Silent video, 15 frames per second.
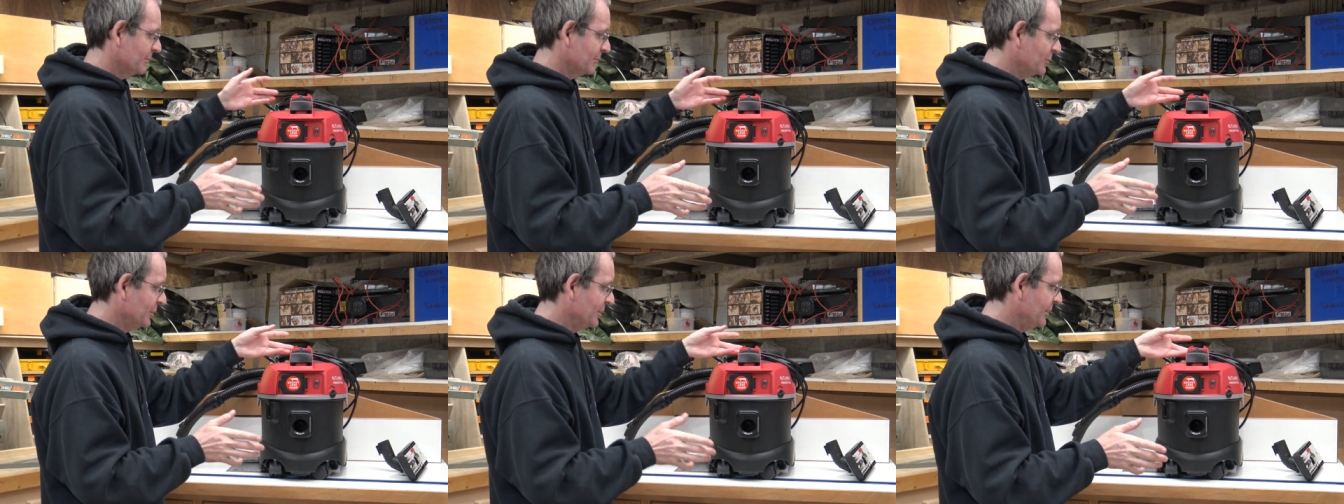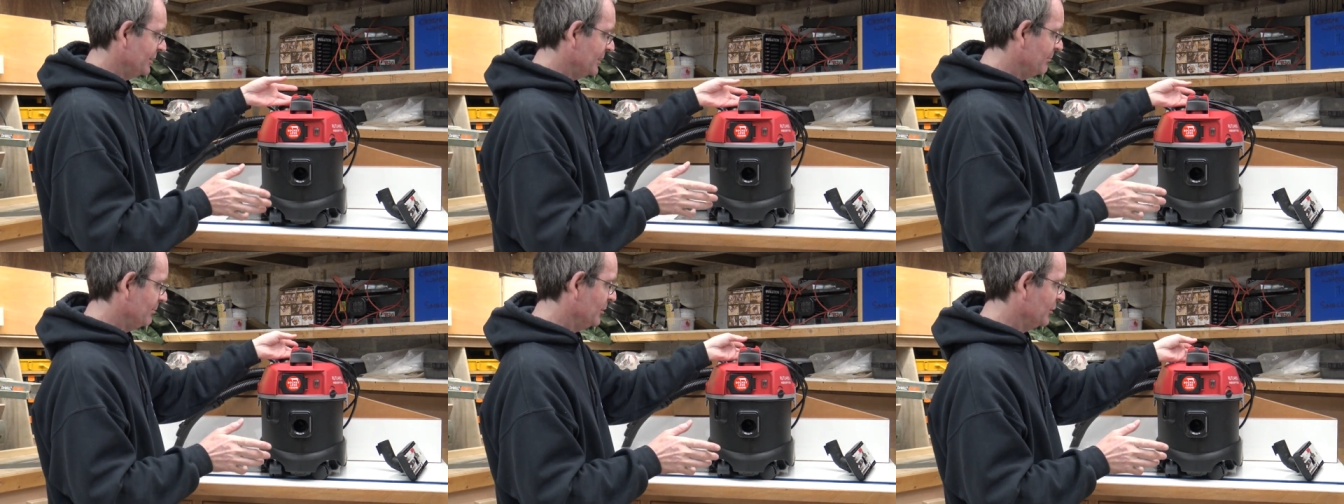one of
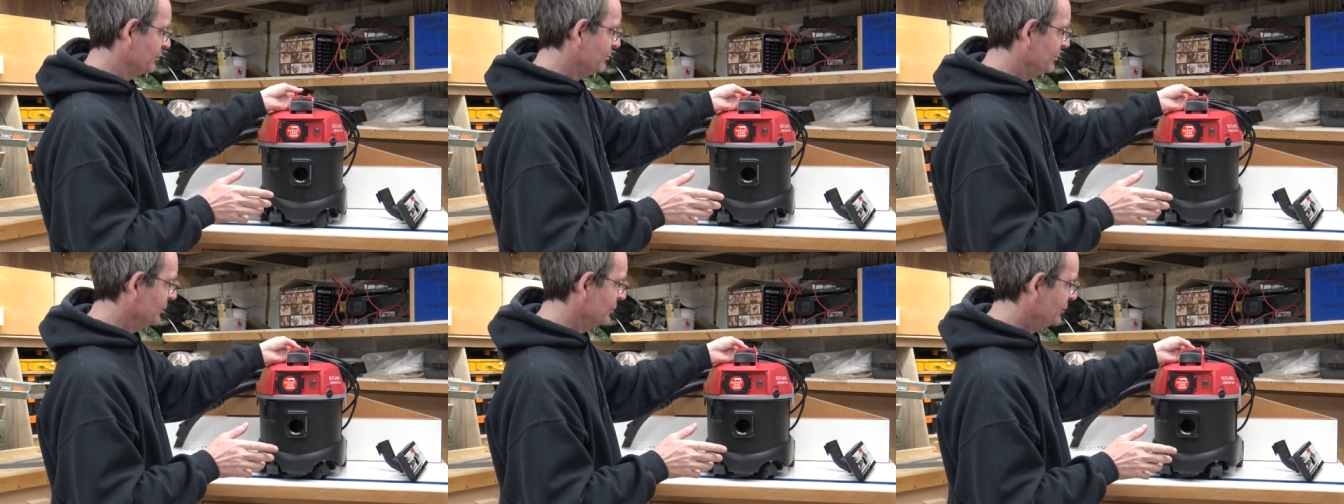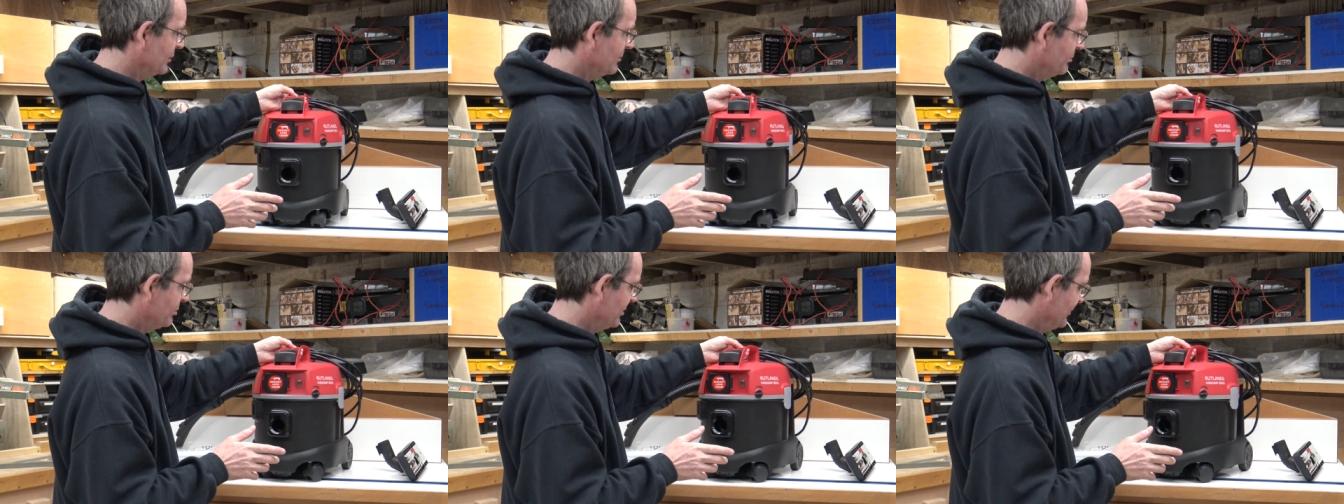the most
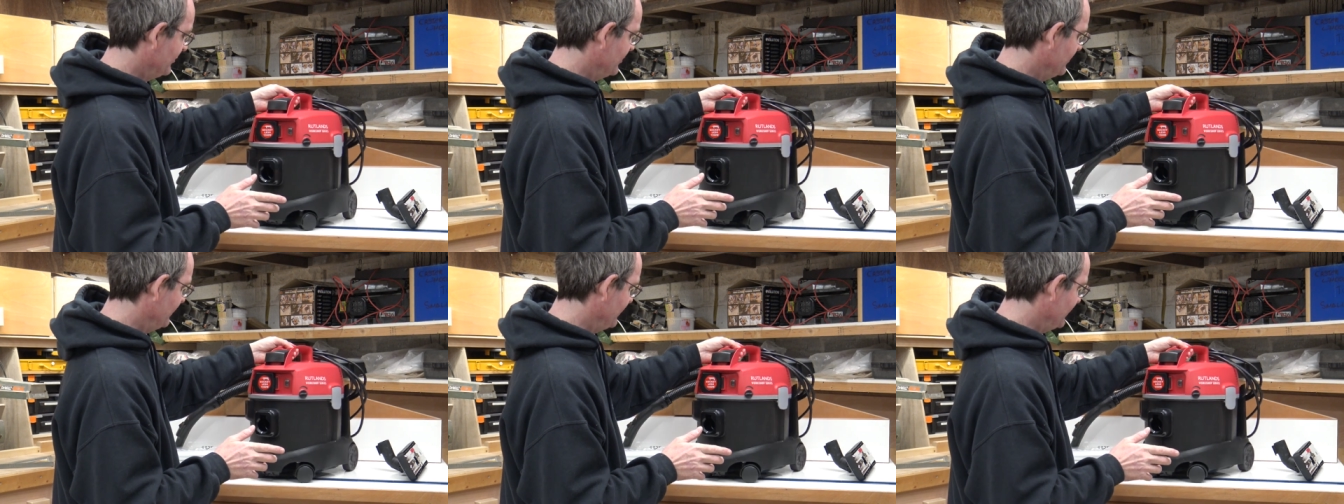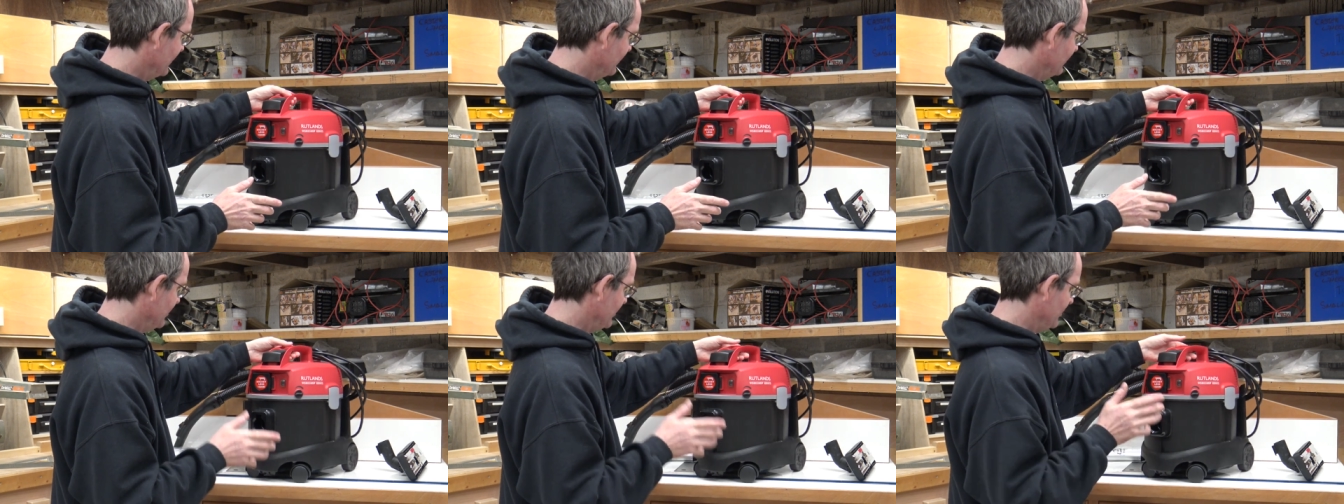impressive
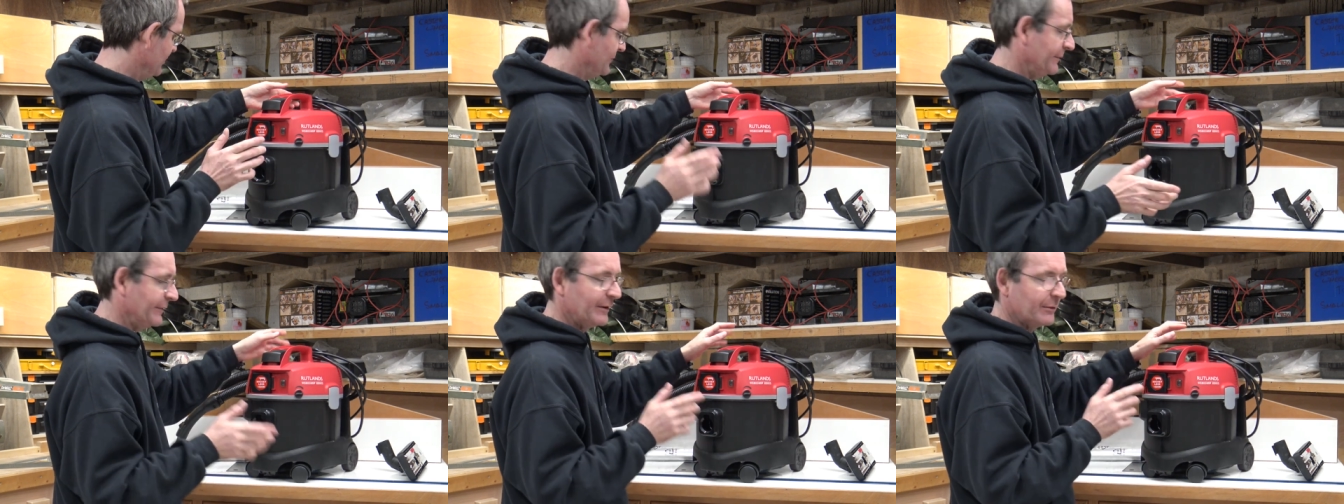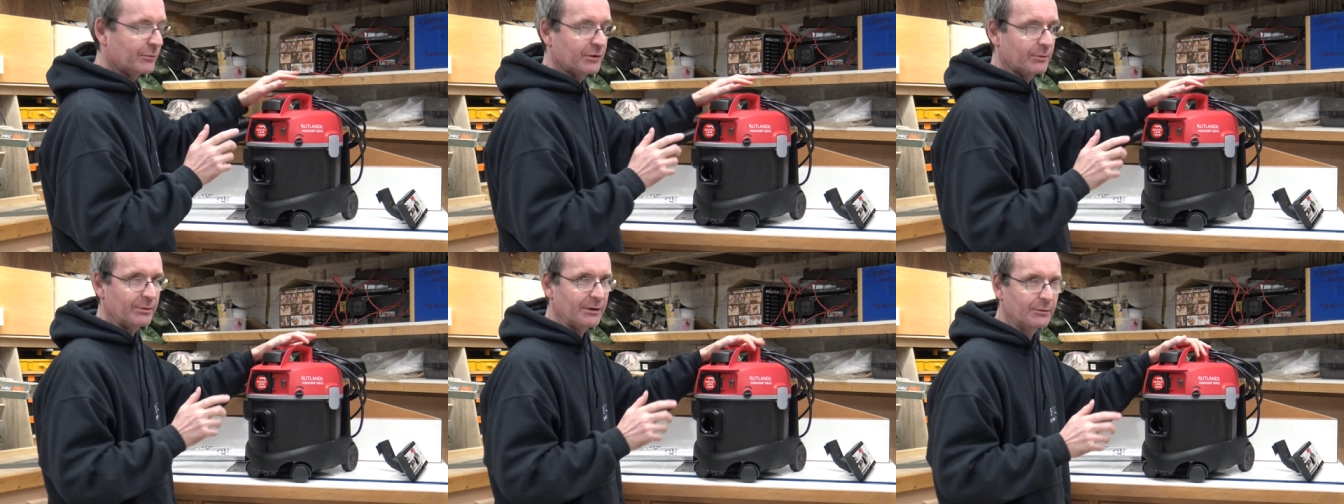things that I
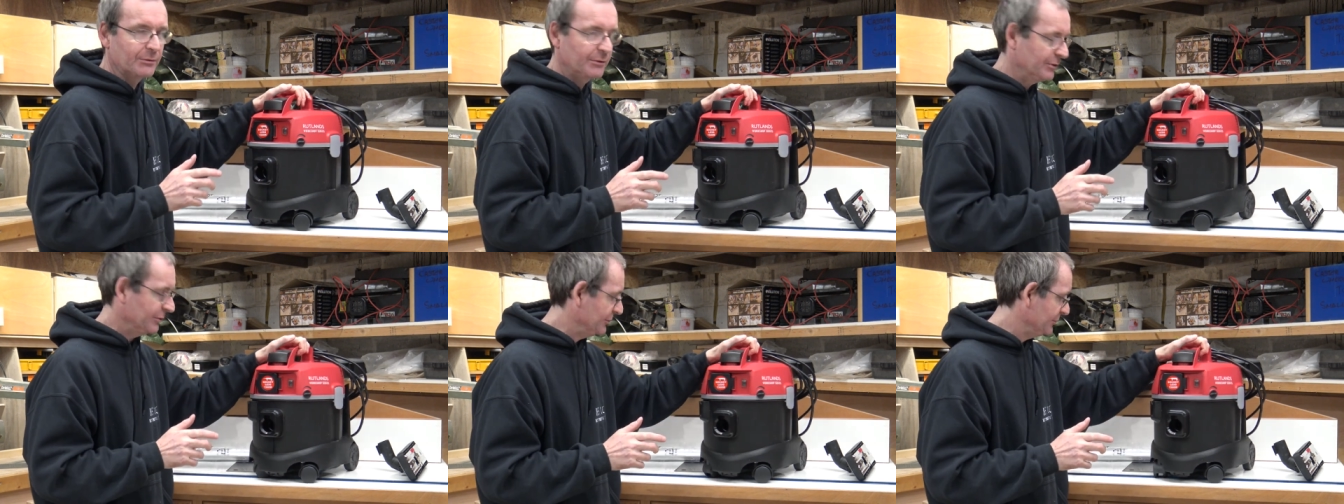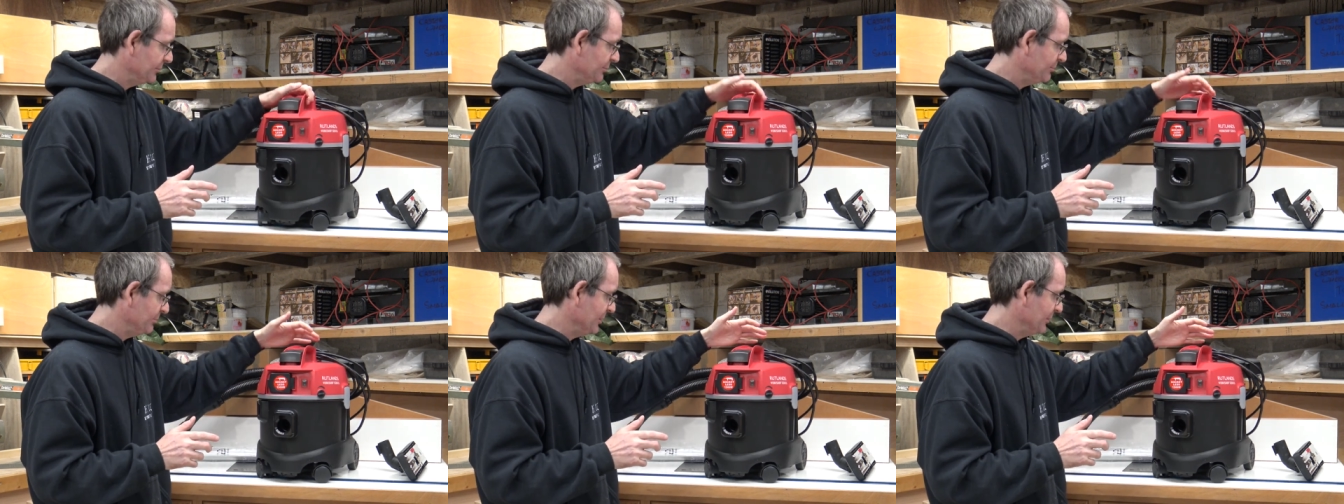found about
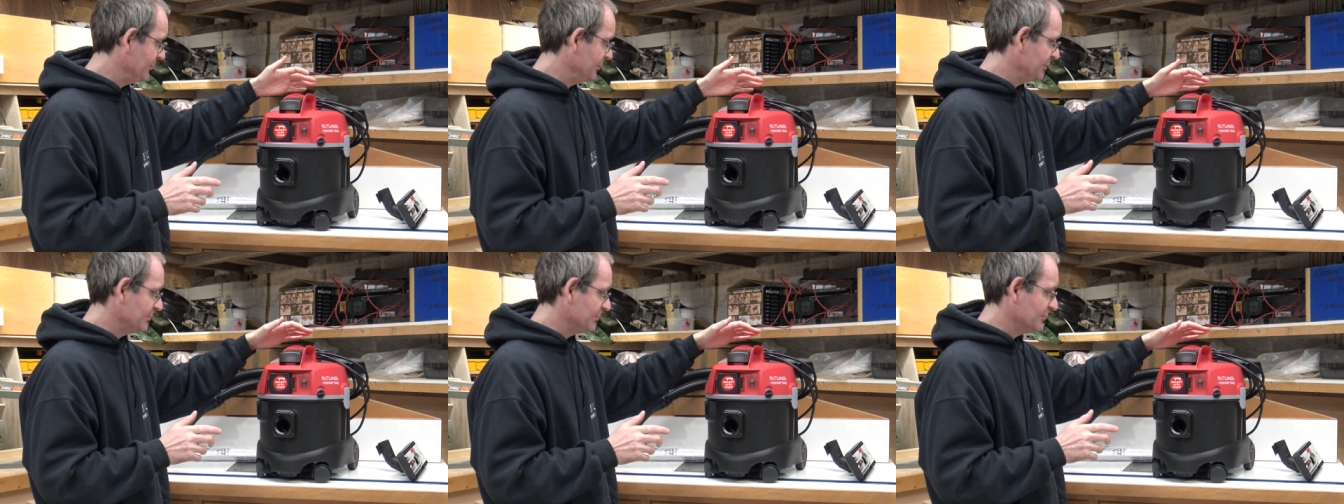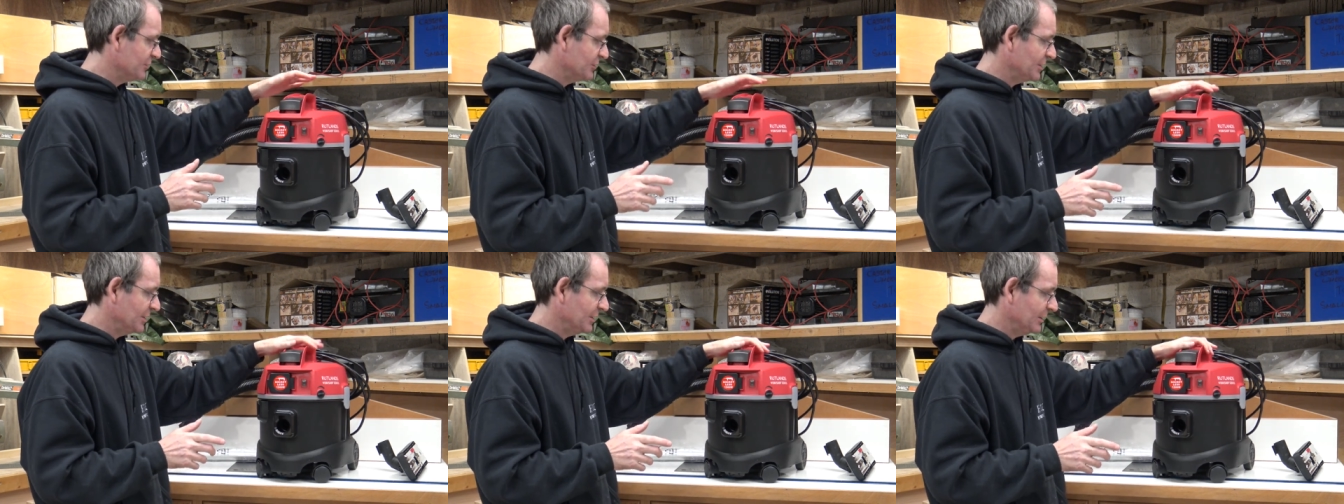this about this
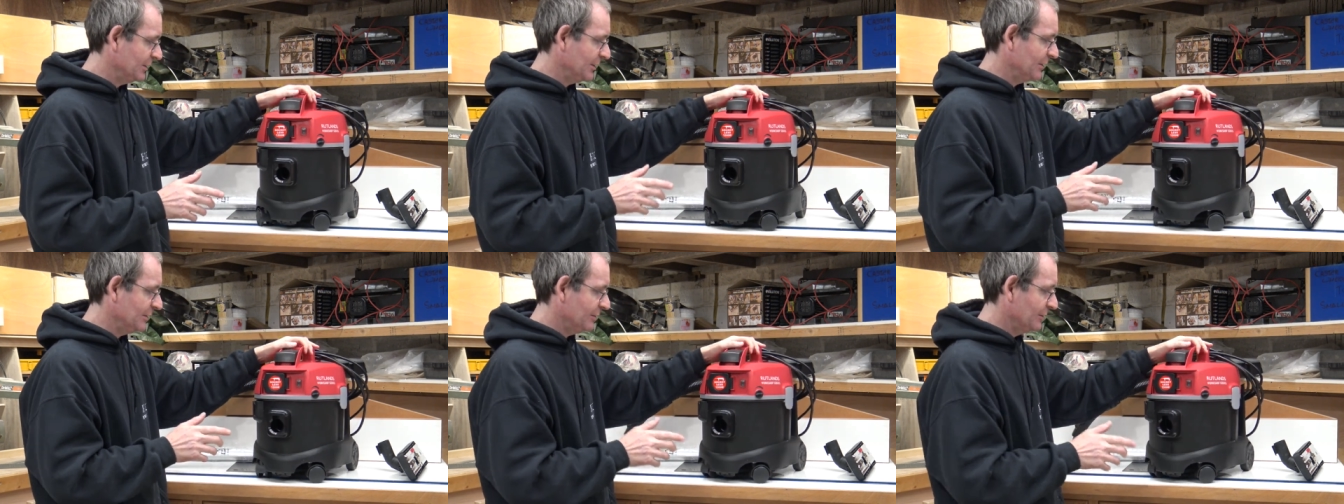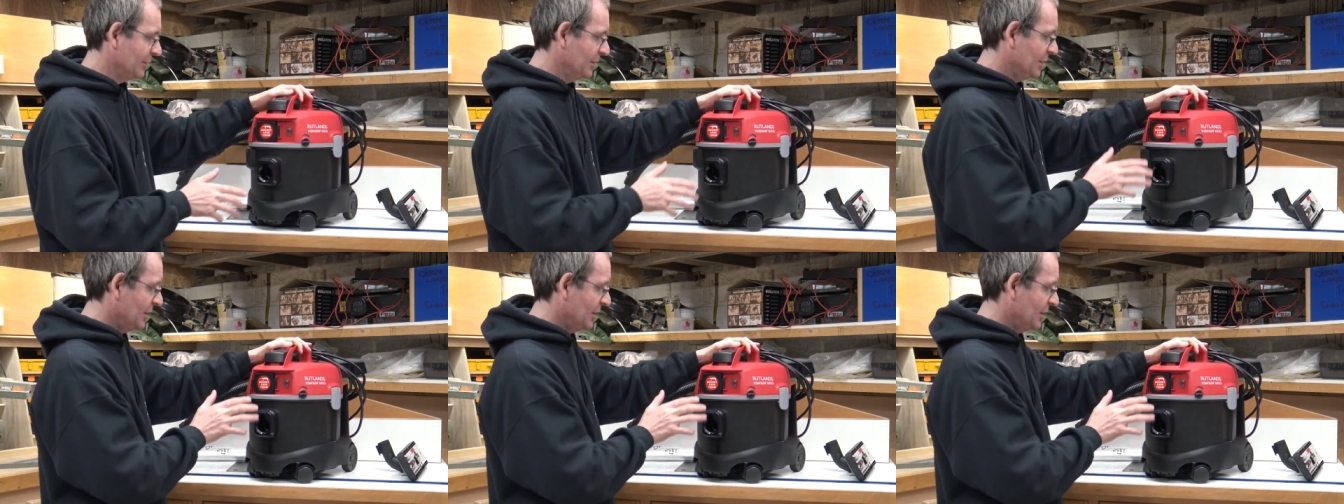machine is